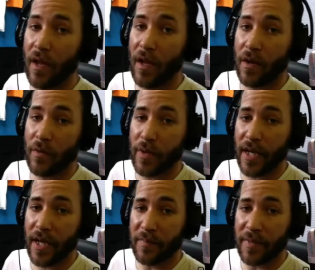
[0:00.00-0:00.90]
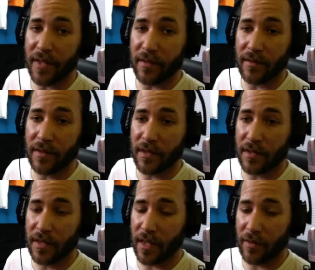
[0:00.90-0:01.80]
We have been.
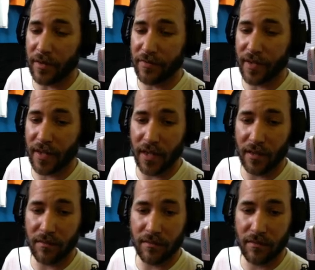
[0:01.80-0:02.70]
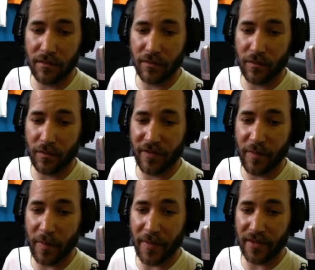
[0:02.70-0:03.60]
Yeah, we've uh, we've
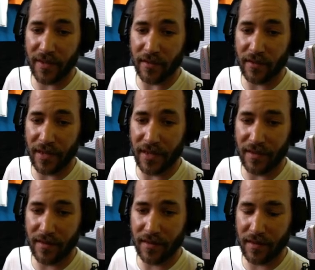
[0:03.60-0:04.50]
been busy, and it's